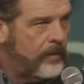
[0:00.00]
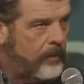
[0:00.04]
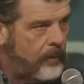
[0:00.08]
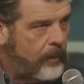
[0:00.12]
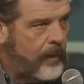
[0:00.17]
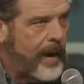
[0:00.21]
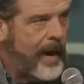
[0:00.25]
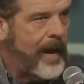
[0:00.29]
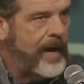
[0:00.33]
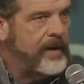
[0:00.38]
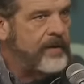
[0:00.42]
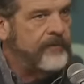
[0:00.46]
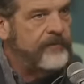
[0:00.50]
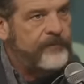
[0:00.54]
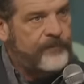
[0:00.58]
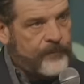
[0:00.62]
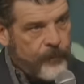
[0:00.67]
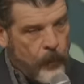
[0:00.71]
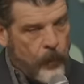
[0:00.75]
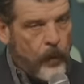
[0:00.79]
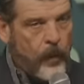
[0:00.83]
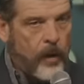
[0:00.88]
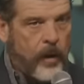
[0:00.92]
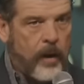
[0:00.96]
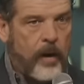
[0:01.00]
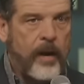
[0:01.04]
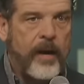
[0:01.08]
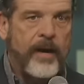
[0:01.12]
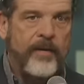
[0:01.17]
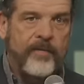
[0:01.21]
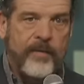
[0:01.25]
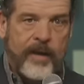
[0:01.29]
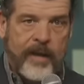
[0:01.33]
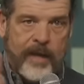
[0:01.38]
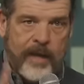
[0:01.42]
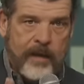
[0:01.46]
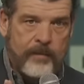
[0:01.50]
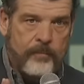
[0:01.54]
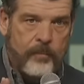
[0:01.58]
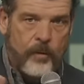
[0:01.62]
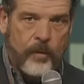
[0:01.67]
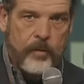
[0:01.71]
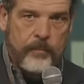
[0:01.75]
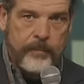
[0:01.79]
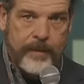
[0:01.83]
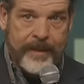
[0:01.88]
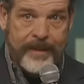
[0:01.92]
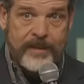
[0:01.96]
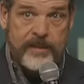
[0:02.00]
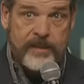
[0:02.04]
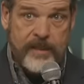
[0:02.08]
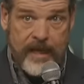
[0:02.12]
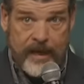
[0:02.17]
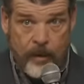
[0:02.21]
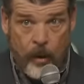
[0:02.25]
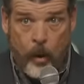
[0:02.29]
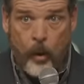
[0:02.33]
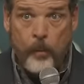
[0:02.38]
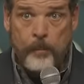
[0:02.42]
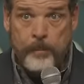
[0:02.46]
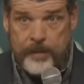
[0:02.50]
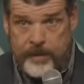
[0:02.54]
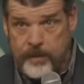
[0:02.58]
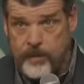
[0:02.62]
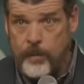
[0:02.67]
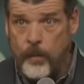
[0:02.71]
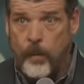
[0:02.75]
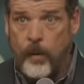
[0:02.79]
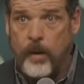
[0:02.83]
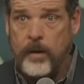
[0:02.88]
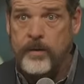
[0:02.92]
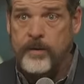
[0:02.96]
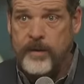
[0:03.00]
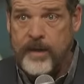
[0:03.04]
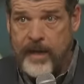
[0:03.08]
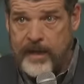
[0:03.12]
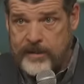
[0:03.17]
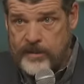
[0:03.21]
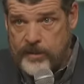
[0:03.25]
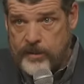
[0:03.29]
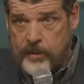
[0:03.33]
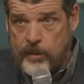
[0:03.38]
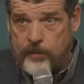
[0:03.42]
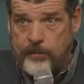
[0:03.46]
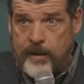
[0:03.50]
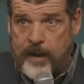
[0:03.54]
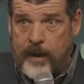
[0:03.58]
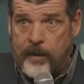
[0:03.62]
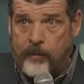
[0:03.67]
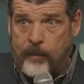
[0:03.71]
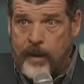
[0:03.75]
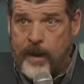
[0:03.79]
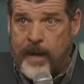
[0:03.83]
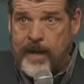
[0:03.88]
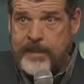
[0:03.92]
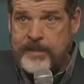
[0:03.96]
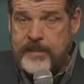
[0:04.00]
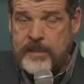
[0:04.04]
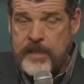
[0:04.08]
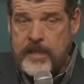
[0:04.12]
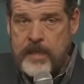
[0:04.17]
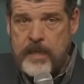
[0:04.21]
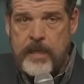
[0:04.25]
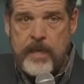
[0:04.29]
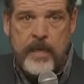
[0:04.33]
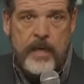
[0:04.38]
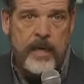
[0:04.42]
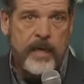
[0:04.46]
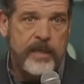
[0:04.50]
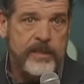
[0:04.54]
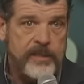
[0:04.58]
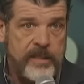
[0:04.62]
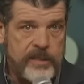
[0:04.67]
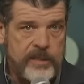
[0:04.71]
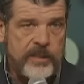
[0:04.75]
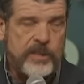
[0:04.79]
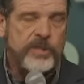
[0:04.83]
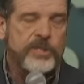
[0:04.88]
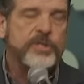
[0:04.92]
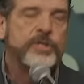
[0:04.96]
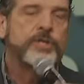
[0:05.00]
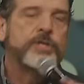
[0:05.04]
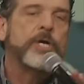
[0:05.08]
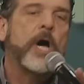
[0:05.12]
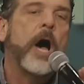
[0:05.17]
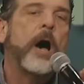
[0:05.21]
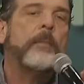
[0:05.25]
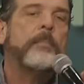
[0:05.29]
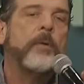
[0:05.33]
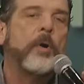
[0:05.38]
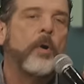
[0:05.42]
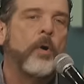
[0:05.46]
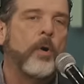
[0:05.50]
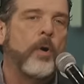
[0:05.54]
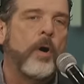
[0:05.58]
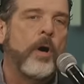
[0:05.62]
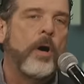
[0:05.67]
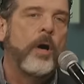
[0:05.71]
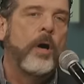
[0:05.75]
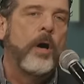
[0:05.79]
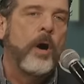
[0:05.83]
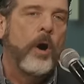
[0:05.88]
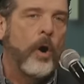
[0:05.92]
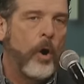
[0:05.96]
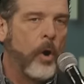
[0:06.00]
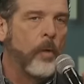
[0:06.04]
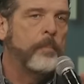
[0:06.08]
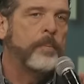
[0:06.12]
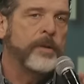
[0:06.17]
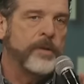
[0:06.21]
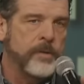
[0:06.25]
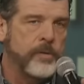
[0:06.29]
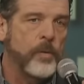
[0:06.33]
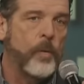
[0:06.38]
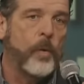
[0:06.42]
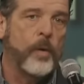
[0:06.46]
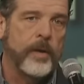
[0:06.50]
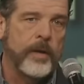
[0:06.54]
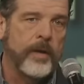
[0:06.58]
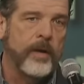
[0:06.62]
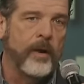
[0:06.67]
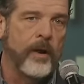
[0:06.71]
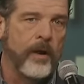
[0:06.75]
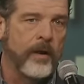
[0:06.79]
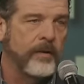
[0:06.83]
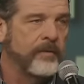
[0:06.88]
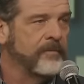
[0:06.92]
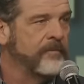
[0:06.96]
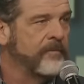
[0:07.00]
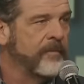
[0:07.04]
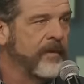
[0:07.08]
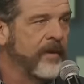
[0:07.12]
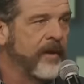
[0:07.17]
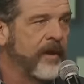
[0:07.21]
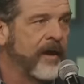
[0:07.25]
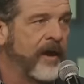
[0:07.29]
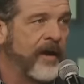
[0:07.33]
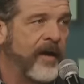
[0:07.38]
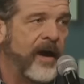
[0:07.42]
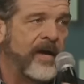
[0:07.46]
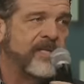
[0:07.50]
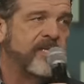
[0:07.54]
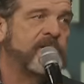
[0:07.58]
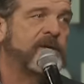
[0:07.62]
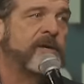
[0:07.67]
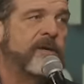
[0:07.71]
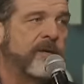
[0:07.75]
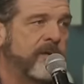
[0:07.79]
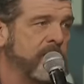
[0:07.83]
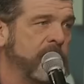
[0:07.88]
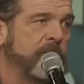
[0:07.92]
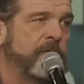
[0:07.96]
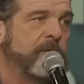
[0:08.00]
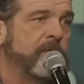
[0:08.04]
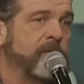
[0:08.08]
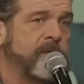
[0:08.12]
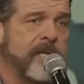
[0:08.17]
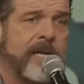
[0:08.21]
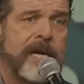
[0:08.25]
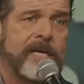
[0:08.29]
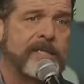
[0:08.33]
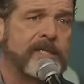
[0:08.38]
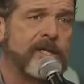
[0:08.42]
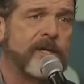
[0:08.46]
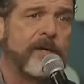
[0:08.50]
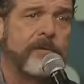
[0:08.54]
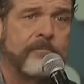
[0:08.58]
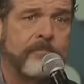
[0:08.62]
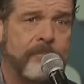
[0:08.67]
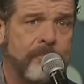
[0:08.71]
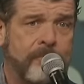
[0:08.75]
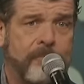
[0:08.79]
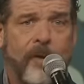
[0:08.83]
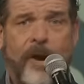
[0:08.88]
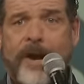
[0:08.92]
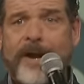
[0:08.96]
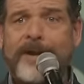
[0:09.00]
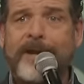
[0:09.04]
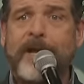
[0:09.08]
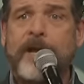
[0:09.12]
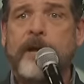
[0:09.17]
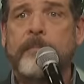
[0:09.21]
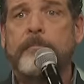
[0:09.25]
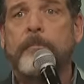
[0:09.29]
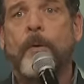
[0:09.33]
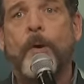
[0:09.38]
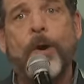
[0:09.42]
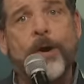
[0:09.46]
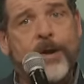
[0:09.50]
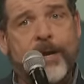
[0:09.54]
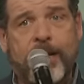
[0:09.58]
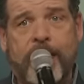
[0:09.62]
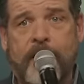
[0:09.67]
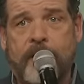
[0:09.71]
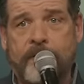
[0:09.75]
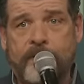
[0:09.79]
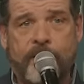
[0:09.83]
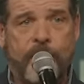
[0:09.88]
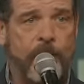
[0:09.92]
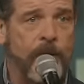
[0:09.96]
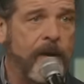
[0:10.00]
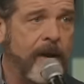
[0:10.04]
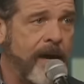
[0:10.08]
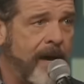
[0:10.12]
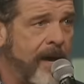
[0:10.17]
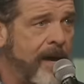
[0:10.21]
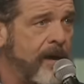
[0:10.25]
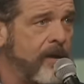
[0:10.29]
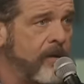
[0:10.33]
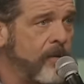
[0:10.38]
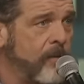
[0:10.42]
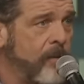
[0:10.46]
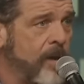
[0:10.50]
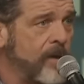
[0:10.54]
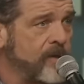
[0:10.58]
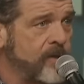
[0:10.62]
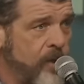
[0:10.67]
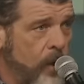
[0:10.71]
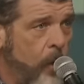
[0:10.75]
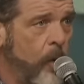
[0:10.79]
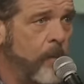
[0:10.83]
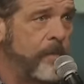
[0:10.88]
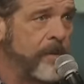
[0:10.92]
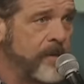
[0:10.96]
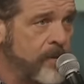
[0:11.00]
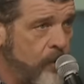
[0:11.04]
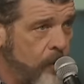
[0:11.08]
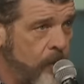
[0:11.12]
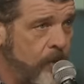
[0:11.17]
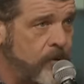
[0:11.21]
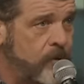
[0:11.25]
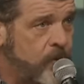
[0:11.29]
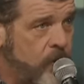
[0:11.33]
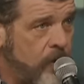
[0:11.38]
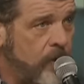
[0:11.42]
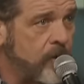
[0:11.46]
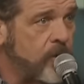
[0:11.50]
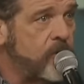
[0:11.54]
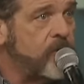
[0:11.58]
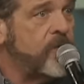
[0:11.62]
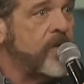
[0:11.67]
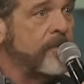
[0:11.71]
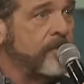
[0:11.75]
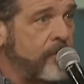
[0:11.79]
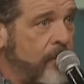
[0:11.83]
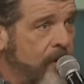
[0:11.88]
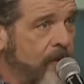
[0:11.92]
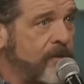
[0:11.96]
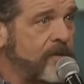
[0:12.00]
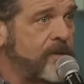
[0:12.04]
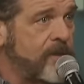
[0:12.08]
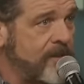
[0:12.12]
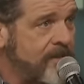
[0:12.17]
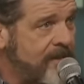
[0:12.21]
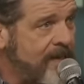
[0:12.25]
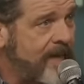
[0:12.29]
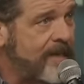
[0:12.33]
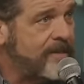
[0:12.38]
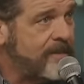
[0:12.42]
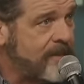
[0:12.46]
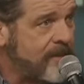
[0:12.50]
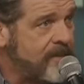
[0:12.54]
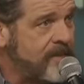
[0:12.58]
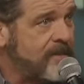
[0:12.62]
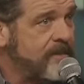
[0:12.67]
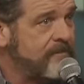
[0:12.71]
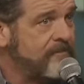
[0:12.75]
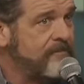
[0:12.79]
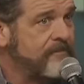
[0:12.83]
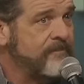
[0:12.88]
right? 4 in the Hebrew means an open door. You guys know that, right? This is a double open door year. And that's good news and that's good branding and marketing for a guy who runs Open Door Church in Burleson, Texas.